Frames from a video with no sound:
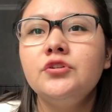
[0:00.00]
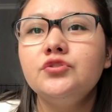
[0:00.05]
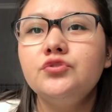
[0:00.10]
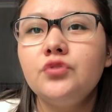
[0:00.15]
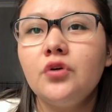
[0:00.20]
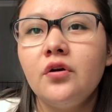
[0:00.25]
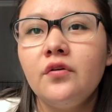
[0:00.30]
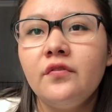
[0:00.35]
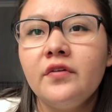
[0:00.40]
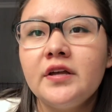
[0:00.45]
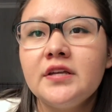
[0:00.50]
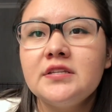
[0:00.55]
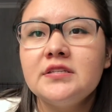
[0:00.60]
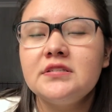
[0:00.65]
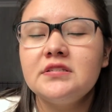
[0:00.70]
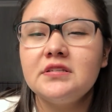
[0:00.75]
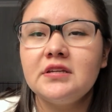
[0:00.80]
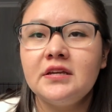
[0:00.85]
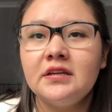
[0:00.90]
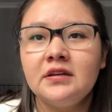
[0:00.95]
drove
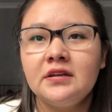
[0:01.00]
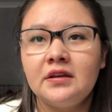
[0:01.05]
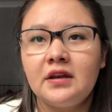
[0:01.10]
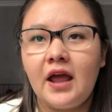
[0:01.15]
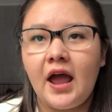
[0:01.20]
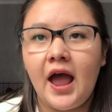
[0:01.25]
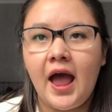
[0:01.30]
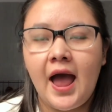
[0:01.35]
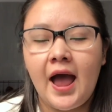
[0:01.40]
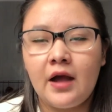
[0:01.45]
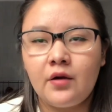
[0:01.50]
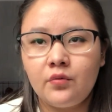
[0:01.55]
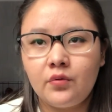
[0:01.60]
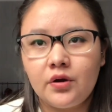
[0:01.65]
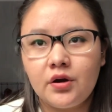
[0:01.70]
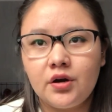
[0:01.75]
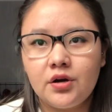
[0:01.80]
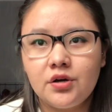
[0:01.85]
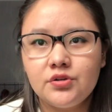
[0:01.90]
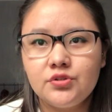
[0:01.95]
us an
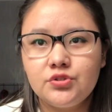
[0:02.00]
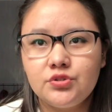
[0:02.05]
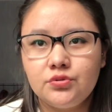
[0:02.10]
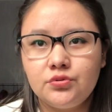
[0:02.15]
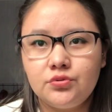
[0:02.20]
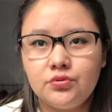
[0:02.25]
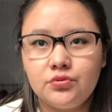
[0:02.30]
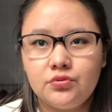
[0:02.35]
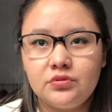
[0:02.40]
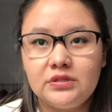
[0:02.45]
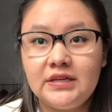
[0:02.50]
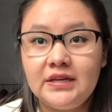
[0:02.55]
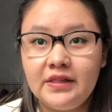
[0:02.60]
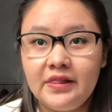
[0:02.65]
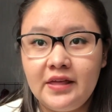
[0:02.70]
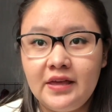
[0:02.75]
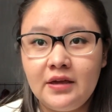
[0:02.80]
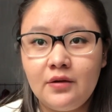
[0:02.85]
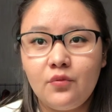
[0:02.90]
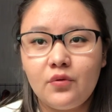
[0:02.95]
hour to
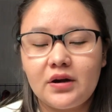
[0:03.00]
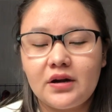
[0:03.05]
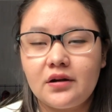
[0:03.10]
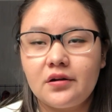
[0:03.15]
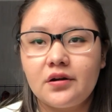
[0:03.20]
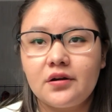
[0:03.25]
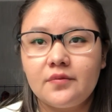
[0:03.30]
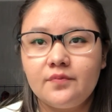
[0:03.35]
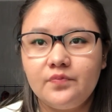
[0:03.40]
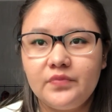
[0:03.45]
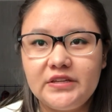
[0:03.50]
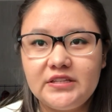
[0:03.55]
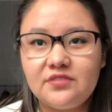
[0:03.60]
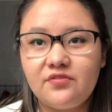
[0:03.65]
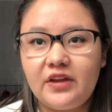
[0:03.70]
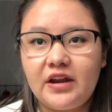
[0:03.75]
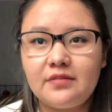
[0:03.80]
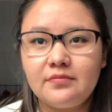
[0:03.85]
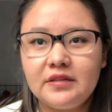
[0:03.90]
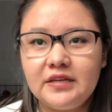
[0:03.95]
Teeling, where his
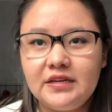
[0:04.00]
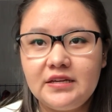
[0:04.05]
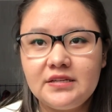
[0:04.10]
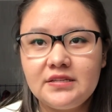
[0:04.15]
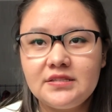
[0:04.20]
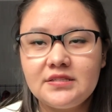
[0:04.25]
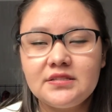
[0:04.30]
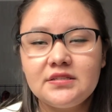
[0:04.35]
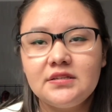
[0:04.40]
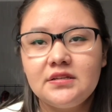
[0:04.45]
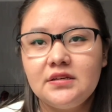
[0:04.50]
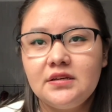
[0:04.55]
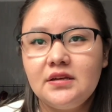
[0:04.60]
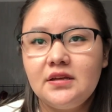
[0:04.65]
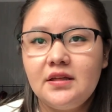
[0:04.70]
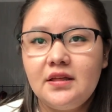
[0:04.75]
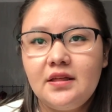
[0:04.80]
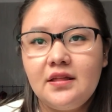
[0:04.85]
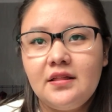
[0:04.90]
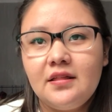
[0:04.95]
family is.
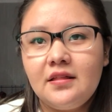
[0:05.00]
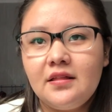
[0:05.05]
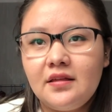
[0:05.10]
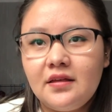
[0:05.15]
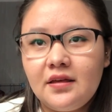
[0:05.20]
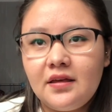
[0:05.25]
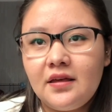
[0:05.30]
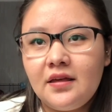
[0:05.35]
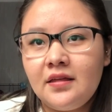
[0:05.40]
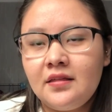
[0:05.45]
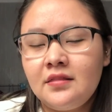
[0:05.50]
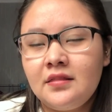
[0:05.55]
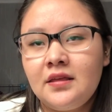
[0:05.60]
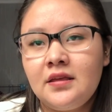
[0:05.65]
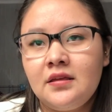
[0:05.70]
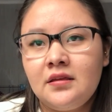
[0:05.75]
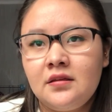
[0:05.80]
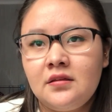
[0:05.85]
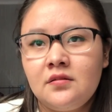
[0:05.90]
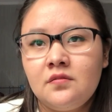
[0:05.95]
And
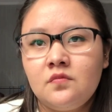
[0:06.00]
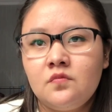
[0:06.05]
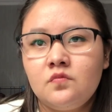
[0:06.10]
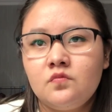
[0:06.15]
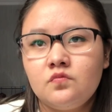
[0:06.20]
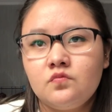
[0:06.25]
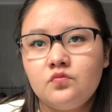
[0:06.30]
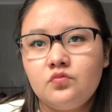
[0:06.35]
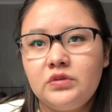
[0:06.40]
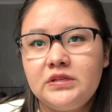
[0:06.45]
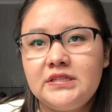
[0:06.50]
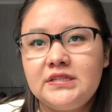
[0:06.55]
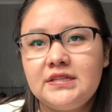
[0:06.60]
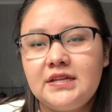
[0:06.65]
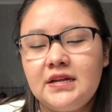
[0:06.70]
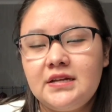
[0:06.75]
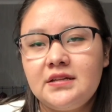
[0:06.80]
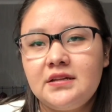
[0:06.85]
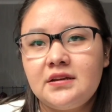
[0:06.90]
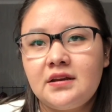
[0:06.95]
then we
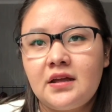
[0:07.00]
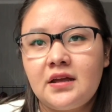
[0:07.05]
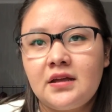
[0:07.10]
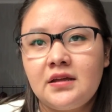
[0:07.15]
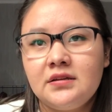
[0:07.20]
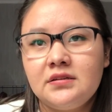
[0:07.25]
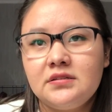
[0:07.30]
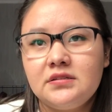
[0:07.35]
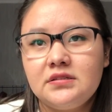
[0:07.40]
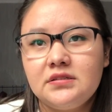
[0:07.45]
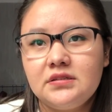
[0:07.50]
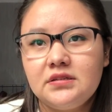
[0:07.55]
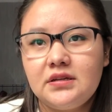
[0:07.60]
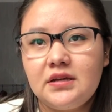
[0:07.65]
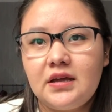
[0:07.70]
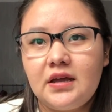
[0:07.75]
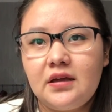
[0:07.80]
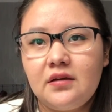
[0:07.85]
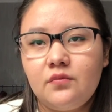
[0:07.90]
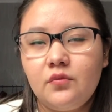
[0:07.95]
stayed the night.
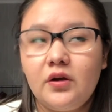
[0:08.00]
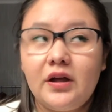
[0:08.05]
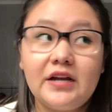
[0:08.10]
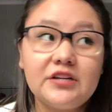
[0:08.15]
Well,